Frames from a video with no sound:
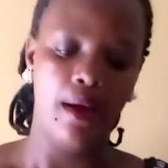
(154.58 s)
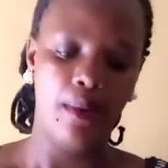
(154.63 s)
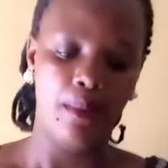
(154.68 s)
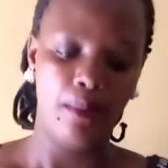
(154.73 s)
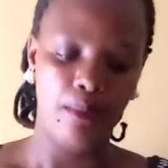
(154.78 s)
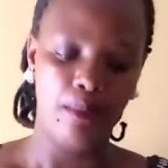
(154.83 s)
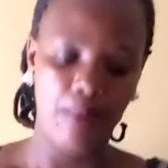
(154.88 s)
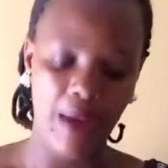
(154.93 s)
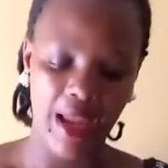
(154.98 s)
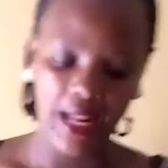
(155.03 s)

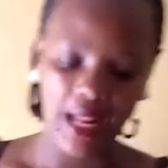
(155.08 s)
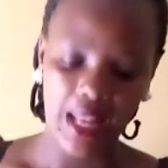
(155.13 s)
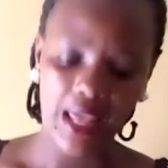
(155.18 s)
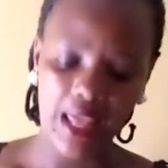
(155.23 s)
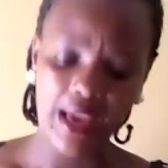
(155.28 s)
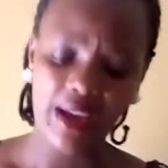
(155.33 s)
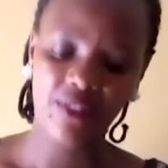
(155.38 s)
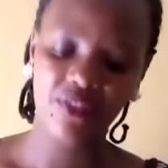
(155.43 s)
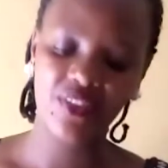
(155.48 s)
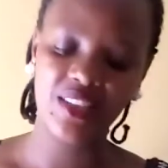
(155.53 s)
My
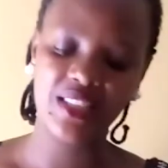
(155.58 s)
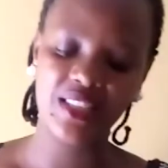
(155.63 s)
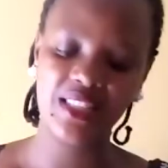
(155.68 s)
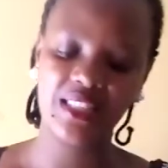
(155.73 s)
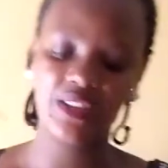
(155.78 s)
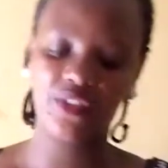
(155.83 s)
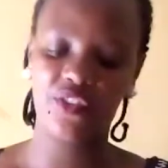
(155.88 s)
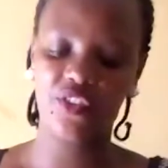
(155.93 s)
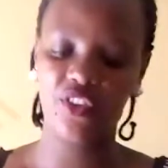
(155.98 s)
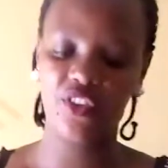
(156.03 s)
love is the
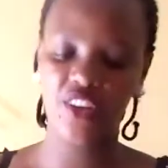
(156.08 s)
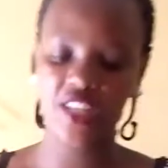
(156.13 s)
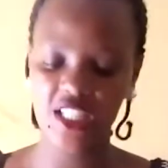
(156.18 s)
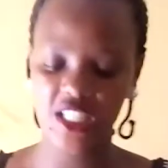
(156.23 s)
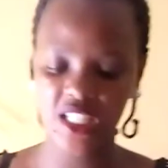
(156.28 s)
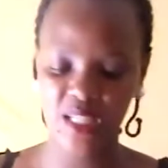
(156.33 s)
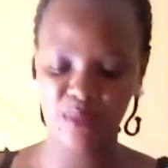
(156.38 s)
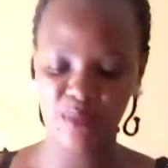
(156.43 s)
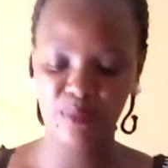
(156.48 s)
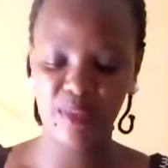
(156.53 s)
fresh
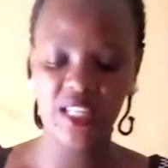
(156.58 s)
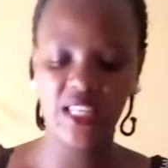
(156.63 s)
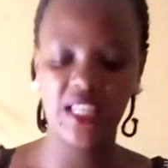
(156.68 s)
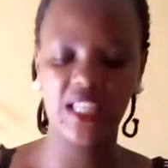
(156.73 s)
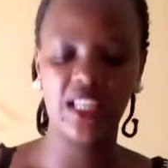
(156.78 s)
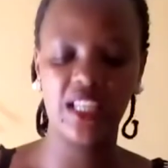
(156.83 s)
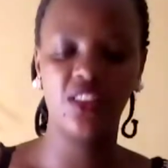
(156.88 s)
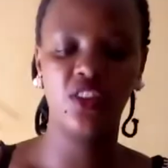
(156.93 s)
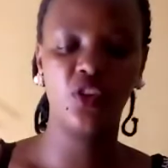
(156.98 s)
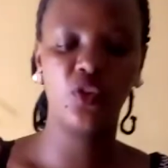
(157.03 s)
milk
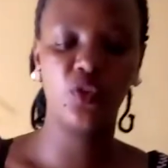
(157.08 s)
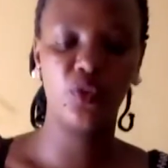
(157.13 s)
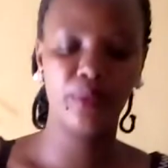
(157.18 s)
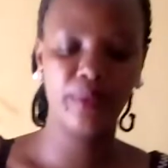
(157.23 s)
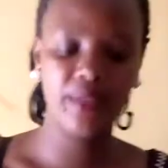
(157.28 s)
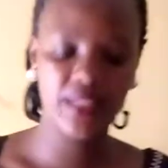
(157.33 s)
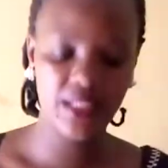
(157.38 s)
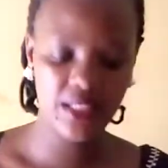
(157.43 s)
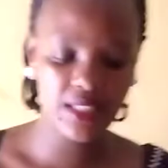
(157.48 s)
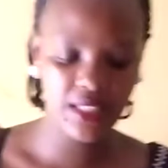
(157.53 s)
in the
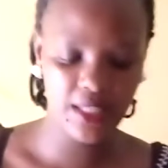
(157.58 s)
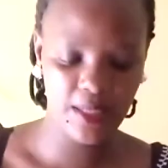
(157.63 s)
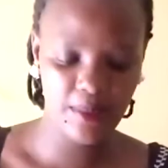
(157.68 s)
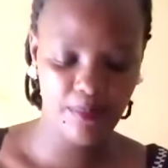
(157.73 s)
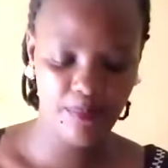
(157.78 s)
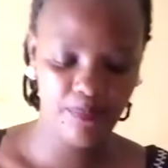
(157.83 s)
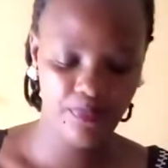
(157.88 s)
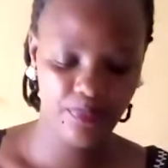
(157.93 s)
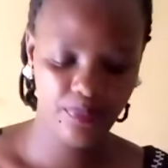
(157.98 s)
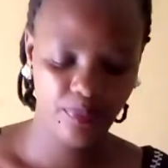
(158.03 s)
rindi,
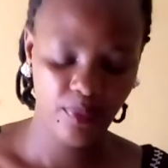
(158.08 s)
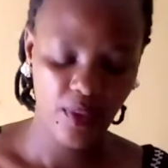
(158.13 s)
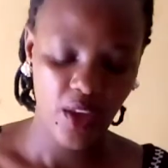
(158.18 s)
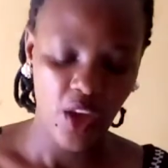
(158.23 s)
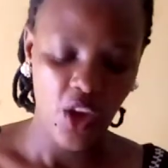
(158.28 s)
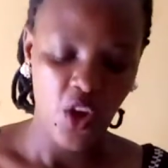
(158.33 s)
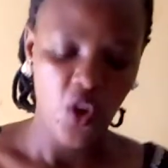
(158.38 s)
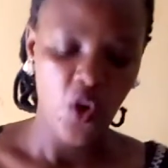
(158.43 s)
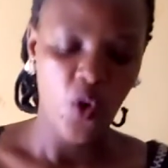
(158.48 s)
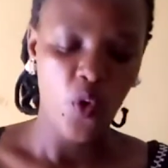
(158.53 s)

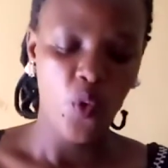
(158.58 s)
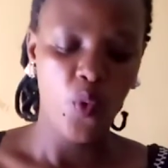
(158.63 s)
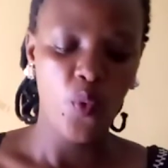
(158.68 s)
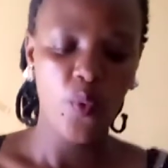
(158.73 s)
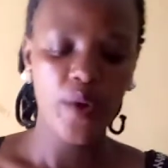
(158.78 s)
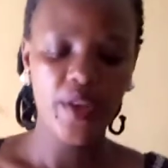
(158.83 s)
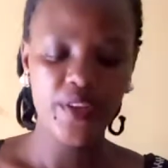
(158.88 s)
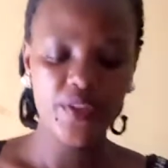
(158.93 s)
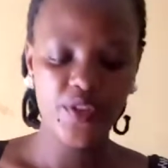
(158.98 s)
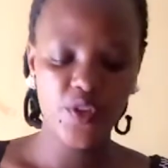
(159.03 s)

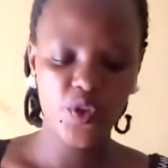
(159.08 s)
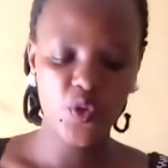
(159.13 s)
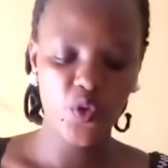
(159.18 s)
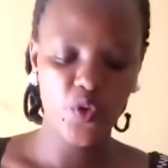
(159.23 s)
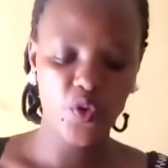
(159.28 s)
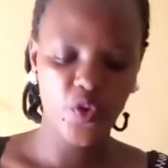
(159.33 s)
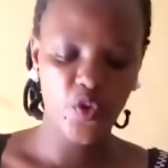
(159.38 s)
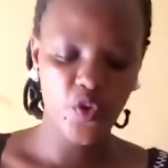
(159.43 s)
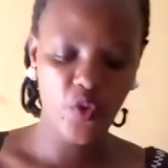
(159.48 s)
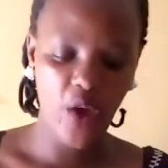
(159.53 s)
which you
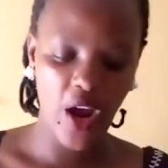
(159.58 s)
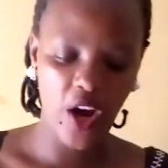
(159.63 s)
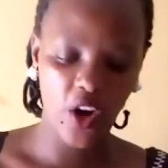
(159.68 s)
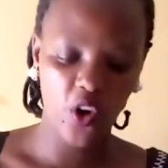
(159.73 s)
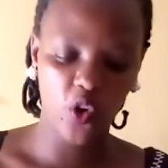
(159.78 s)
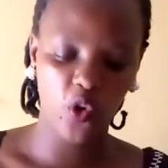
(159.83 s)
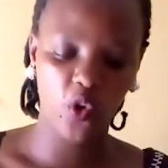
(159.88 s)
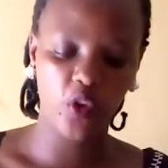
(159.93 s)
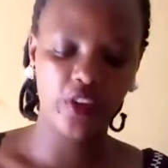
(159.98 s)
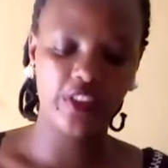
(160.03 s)
drank
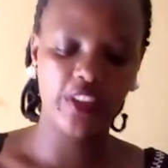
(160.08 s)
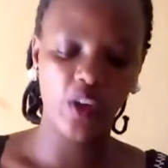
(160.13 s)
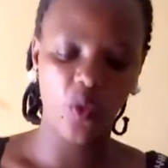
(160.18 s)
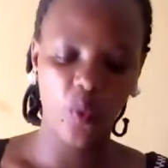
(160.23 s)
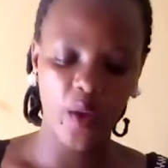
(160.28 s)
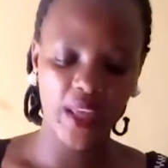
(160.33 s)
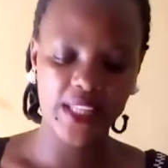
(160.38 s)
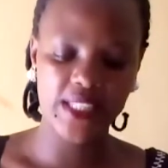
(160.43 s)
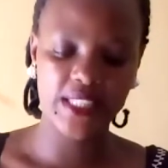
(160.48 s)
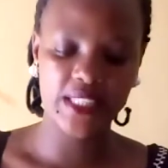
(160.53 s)
on the
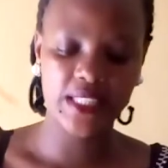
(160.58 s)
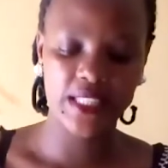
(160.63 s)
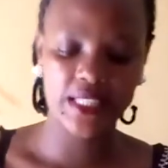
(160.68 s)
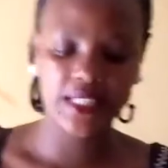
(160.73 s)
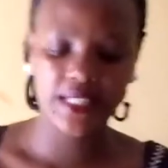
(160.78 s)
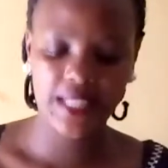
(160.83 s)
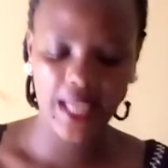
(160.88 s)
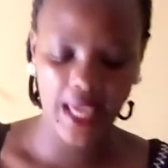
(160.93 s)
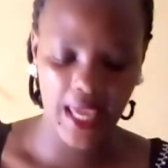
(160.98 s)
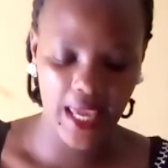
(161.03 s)
wedding
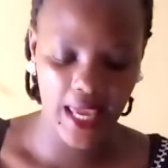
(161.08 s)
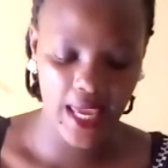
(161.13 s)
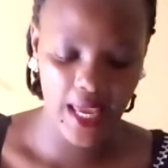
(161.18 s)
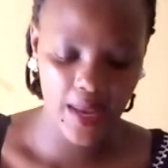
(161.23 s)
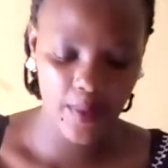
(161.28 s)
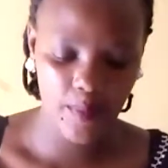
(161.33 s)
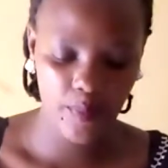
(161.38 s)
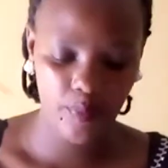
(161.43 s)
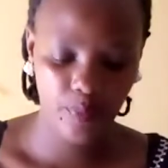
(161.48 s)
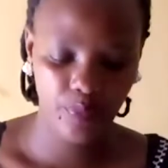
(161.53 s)
day,
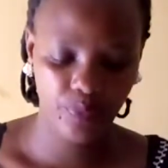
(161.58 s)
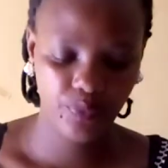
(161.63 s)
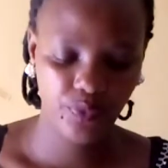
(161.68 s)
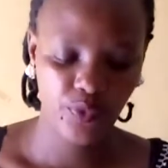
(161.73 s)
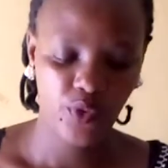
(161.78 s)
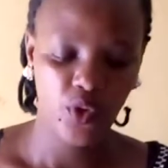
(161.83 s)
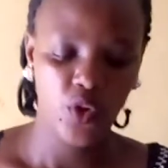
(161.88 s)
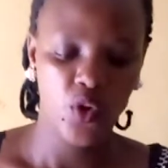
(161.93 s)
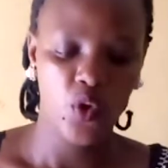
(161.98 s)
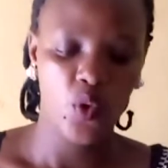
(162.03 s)

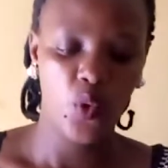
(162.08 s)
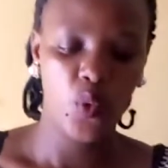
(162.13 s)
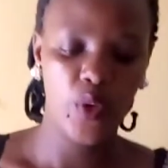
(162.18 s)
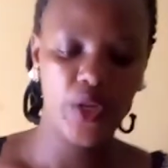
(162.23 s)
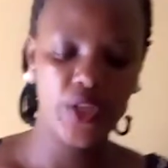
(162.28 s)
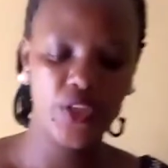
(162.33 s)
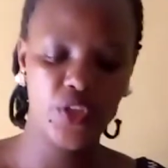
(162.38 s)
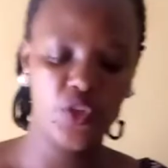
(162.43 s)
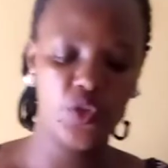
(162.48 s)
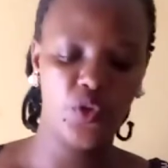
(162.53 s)

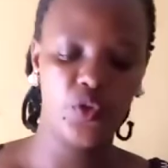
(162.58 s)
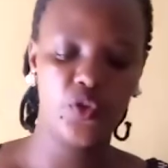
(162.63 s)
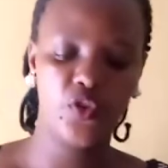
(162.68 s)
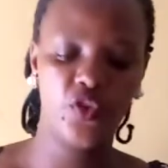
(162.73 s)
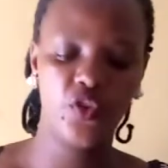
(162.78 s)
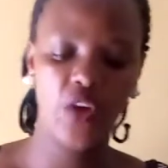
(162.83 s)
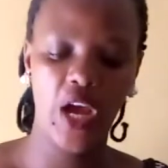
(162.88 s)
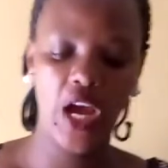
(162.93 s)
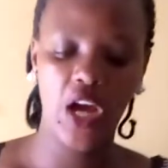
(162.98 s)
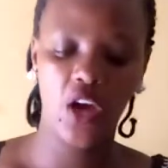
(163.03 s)
which you
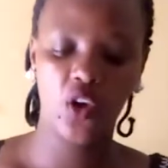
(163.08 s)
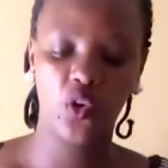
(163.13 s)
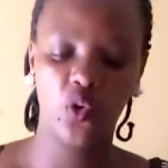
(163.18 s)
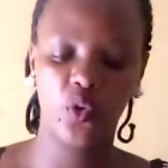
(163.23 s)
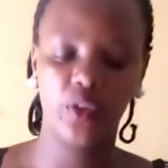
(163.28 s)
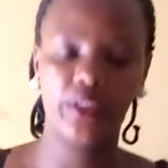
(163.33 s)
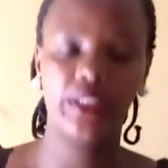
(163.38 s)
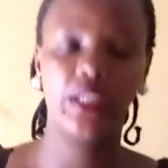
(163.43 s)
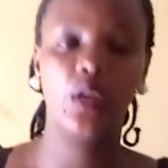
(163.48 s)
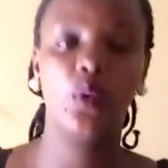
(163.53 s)
drank on
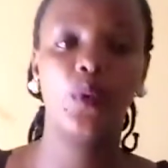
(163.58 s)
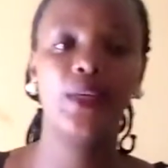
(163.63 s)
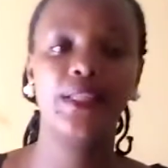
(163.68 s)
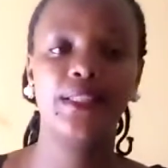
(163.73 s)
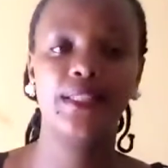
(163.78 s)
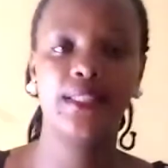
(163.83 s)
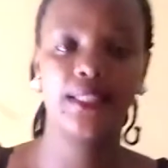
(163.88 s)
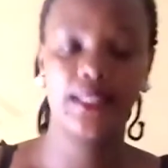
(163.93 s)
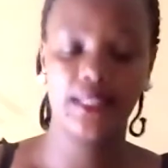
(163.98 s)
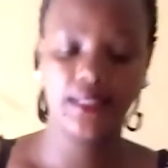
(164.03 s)
the
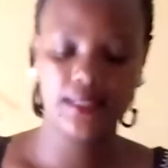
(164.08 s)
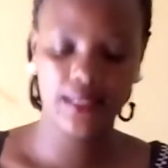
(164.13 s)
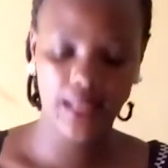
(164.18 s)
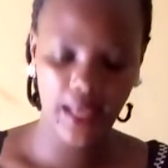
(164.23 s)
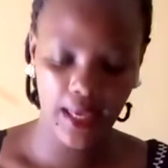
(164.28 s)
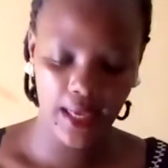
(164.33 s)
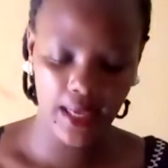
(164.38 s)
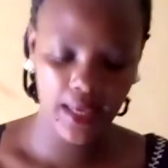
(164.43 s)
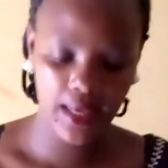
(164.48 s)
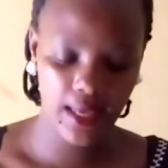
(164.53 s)
wedding
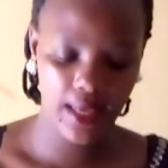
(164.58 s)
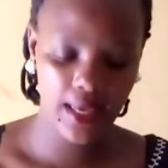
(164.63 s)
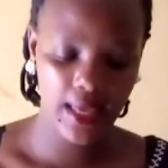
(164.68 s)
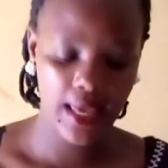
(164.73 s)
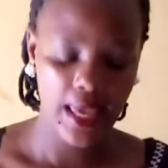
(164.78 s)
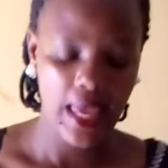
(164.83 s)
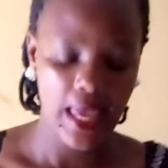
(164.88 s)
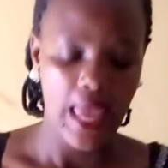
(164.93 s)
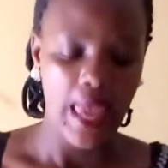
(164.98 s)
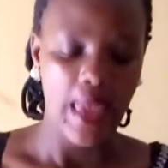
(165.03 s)
day.
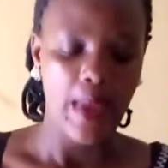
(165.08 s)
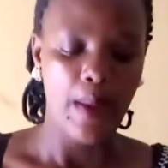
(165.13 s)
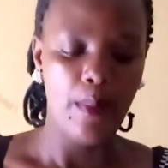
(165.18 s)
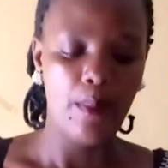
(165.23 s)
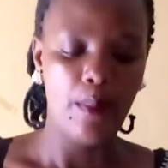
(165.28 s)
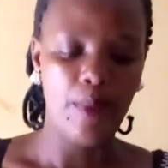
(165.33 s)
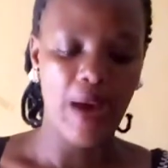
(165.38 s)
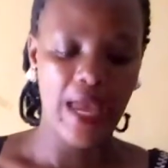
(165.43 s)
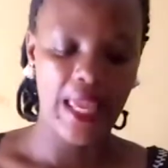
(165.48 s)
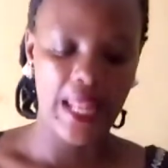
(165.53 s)

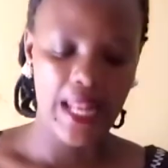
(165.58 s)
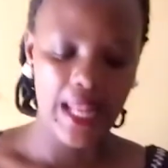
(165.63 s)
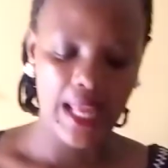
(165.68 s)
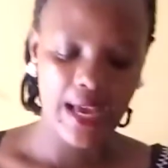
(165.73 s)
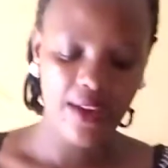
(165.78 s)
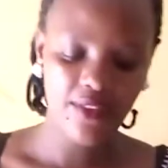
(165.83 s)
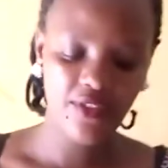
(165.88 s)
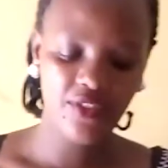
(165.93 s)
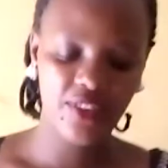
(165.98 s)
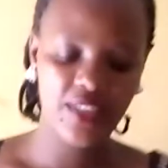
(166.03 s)
My
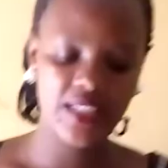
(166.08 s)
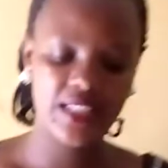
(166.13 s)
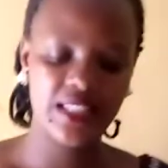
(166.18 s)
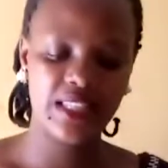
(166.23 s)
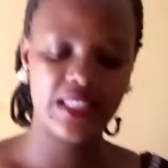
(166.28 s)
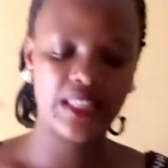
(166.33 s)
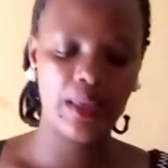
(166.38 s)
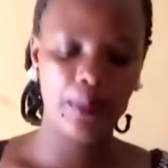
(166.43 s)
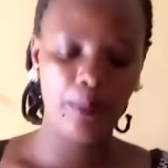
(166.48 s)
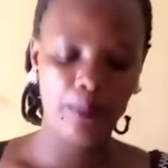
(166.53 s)
love is
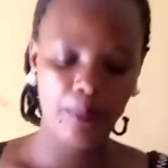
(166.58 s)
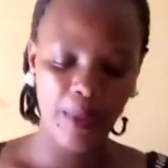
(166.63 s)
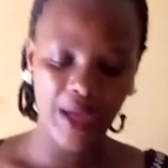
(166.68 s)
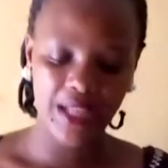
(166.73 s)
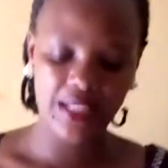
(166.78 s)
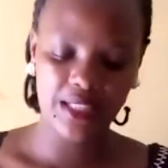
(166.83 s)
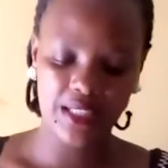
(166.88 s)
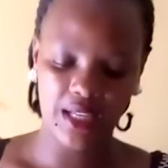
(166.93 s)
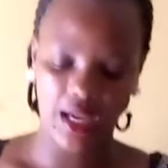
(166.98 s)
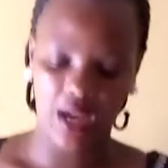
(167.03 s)
the
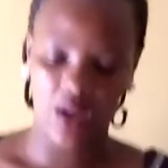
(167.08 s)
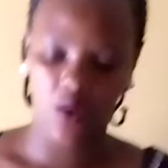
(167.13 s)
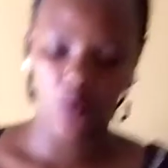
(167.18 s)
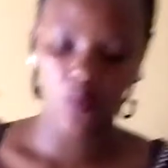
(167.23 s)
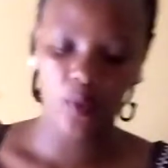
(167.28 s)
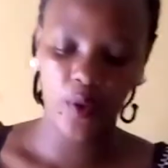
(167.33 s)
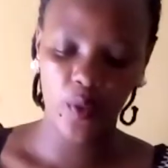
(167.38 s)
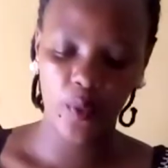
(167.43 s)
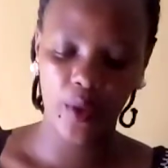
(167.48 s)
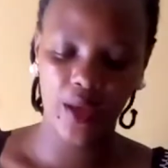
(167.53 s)
butter we
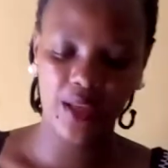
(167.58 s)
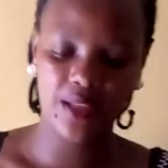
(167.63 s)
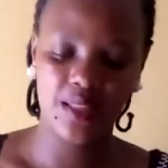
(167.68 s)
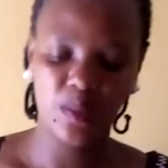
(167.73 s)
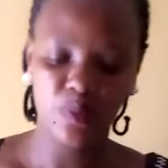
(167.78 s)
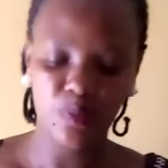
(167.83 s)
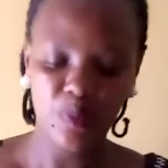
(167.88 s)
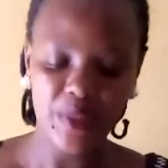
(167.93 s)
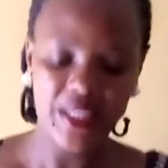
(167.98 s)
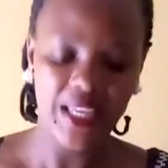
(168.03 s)
were
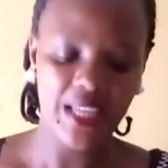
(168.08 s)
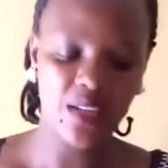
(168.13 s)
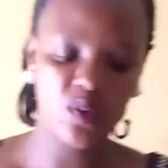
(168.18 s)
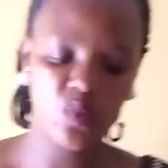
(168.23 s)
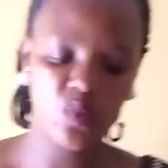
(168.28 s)
smeared